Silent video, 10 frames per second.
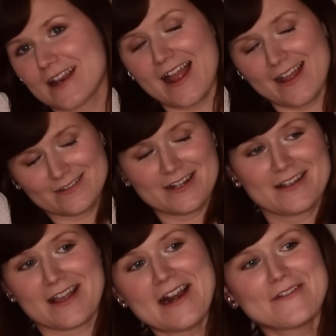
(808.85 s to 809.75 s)
I
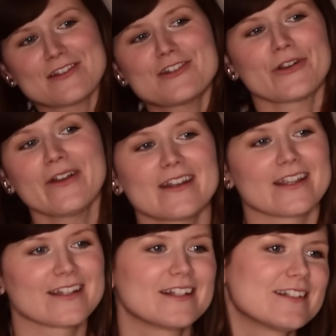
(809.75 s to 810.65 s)
kind of enjoyed
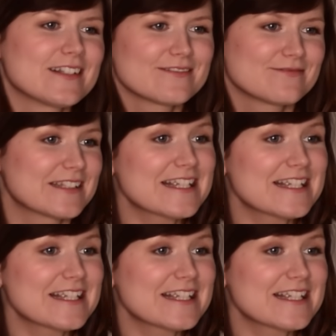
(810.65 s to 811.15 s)
it, and at